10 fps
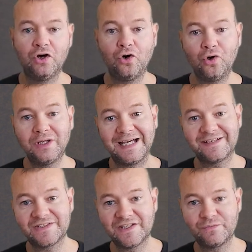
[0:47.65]
All
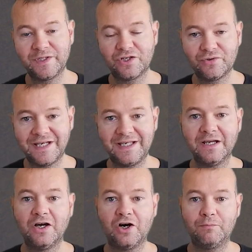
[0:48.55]
assets we create
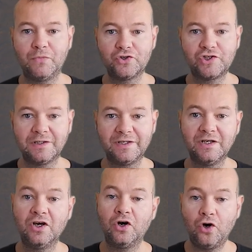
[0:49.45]
are
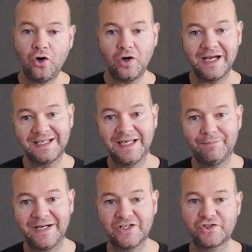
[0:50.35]
modular, or a
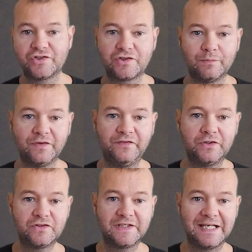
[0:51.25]
kitbash as some
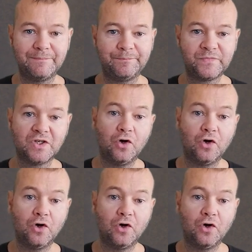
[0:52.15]
refer to them.